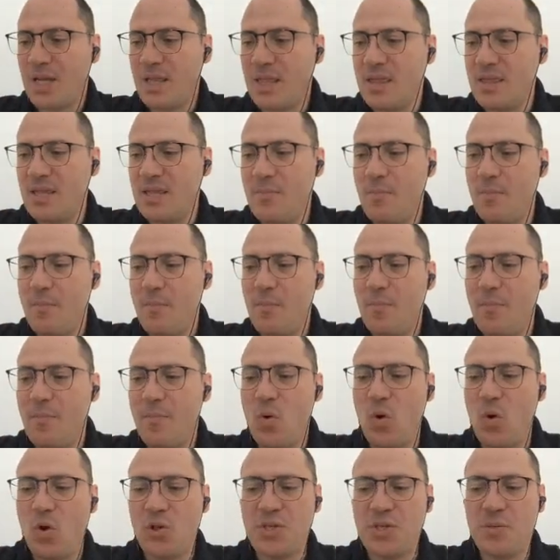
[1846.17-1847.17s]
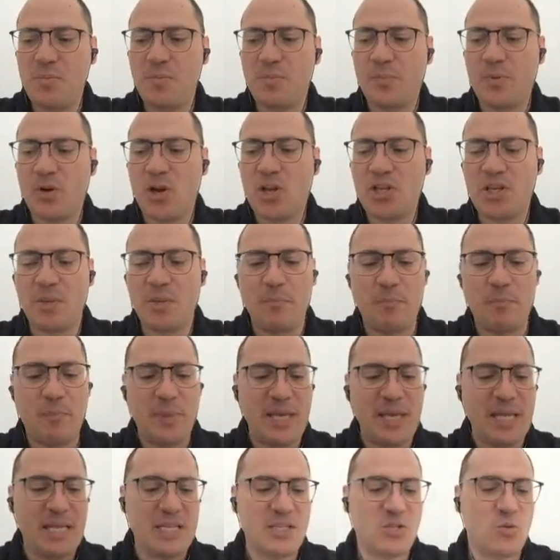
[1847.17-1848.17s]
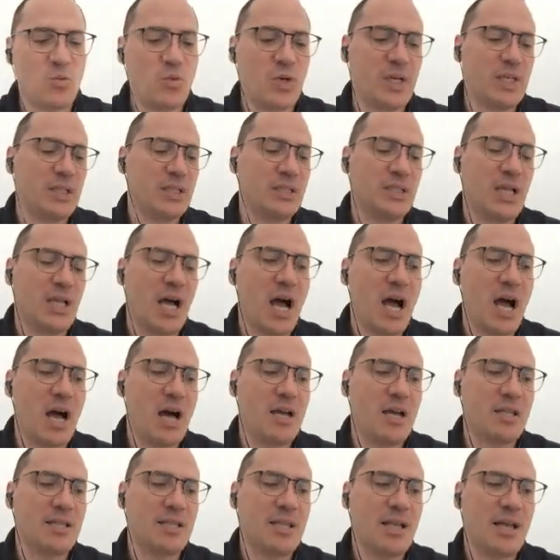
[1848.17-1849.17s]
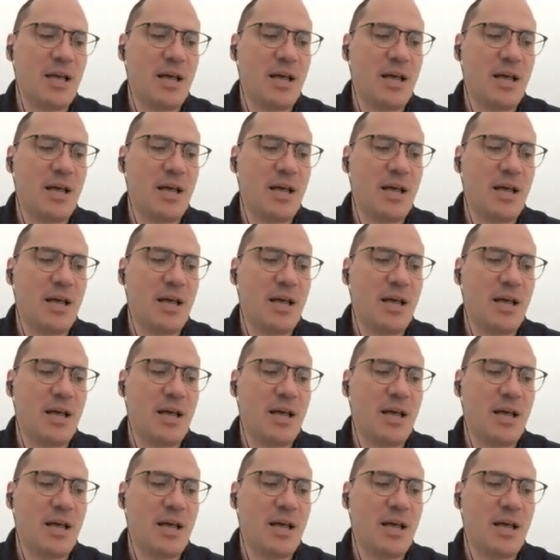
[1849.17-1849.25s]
the multi-project builds were not